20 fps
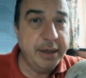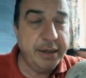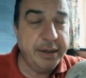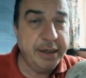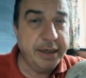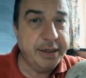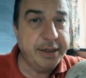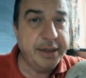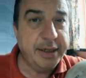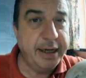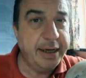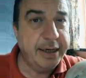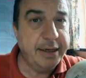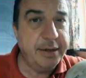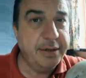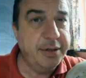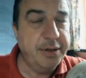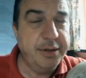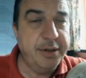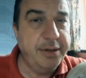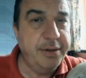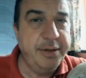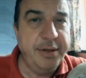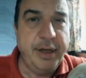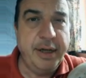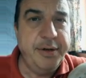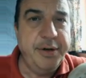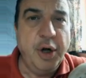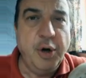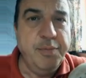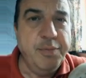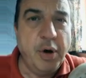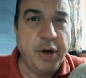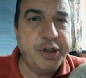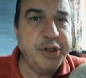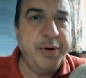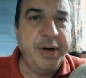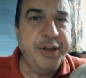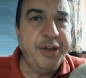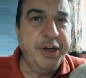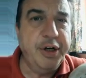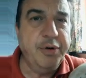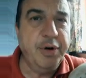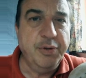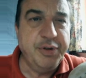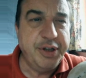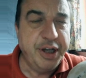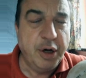that no moss or anything grows.